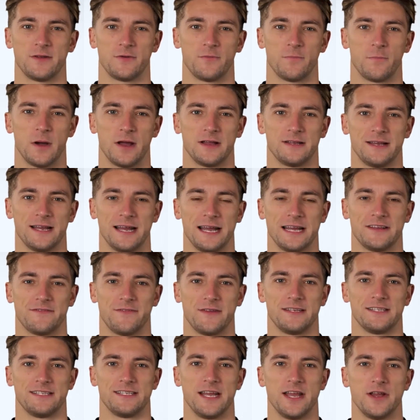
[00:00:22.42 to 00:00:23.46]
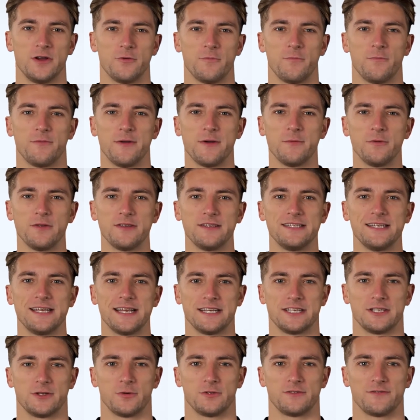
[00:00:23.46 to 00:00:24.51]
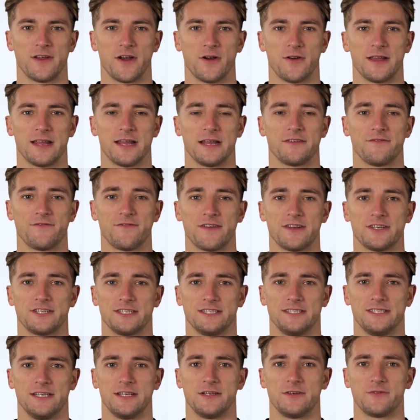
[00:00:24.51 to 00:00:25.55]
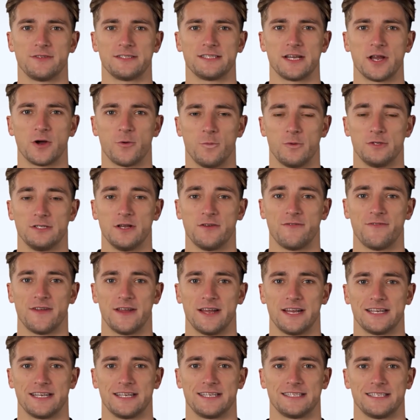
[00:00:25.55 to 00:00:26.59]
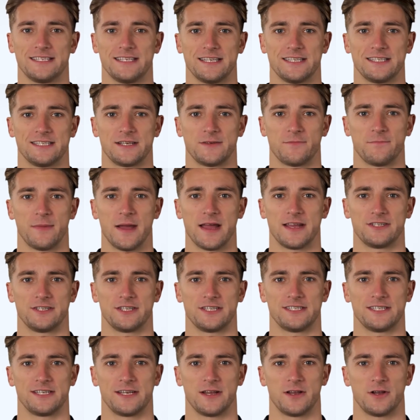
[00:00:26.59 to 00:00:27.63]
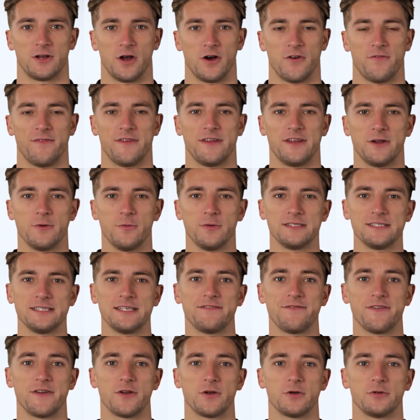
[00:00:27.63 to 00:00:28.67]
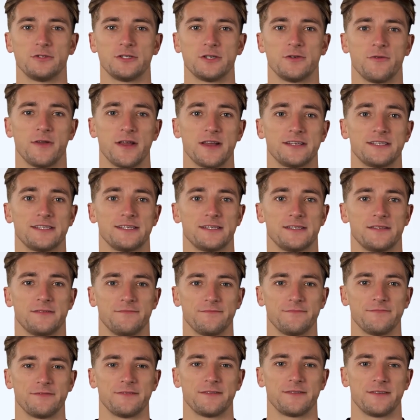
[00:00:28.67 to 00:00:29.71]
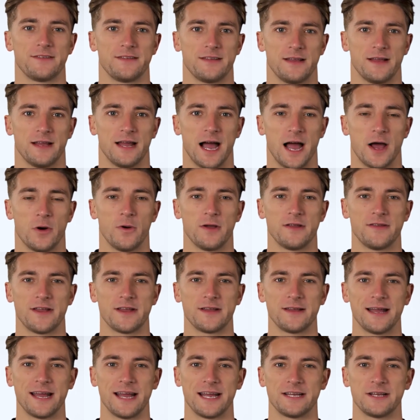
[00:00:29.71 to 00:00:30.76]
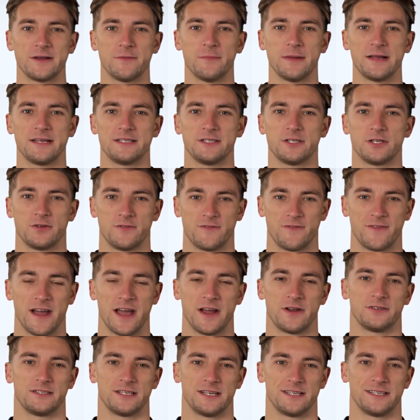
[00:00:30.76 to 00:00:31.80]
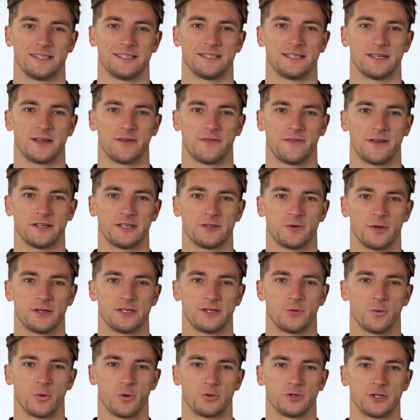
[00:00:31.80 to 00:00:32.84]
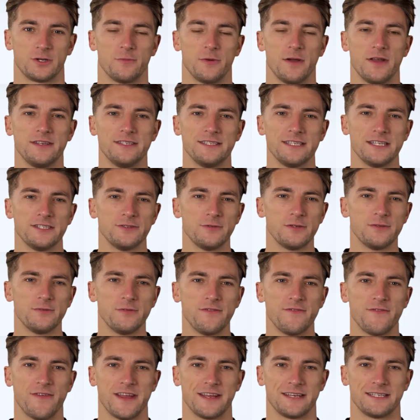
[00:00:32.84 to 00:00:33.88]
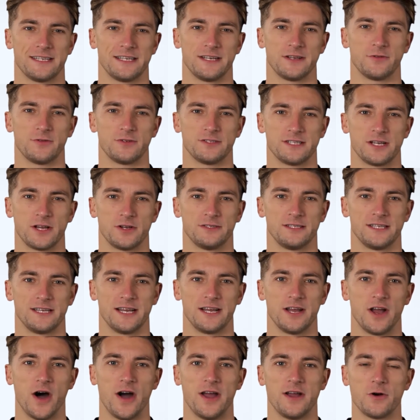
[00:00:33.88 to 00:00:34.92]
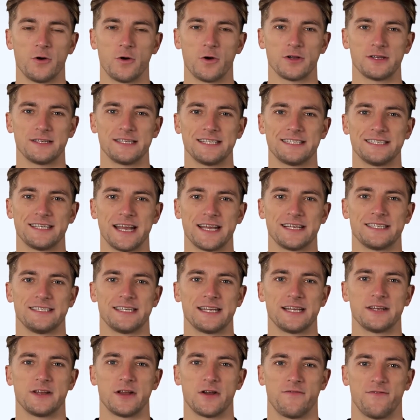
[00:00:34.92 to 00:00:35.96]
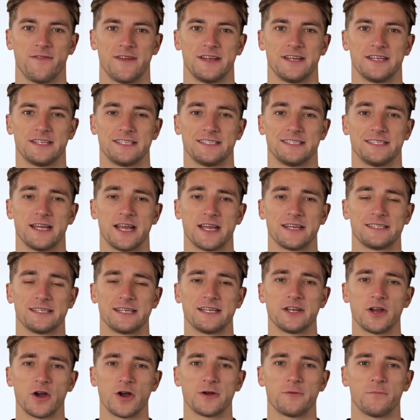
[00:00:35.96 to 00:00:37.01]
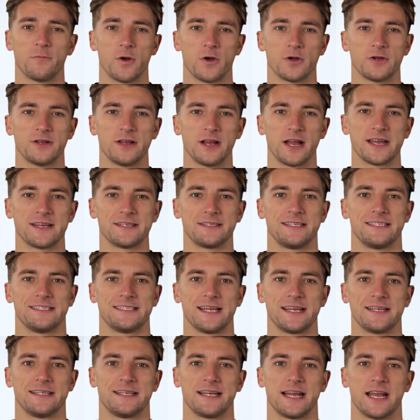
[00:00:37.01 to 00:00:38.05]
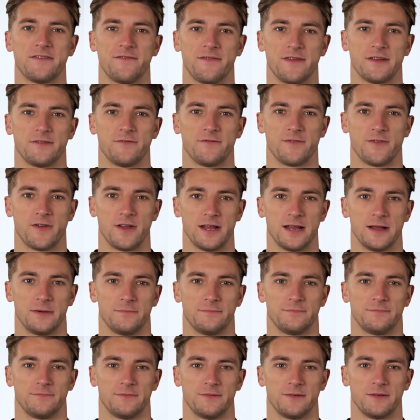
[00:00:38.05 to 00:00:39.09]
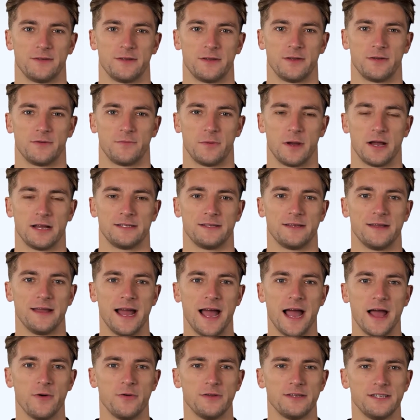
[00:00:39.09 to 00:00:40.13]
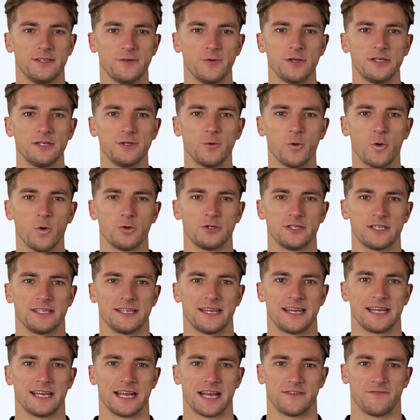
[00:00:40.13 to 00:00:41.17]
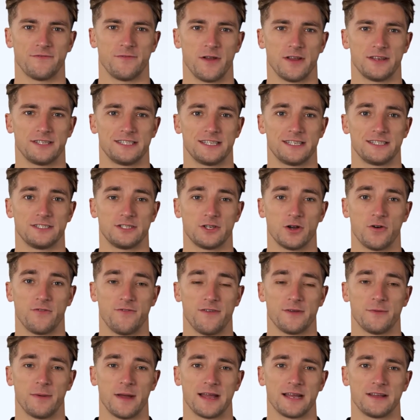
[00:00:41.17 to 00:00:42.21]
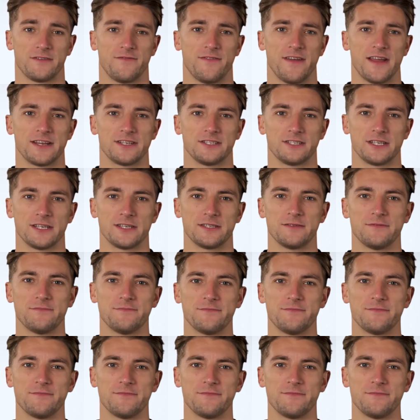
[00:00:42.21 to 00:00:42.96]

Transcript: But, even so, the procedure was very inefficient and the result was often inconsistent batches and a coffee that was difficult to roast. However, in the mid-2000s, the Swiss water process was perfected and resulted in high-quality tasting coffee that is 99.9% caffeine-free. But, how is Swiss water decaf process coffee manufactured?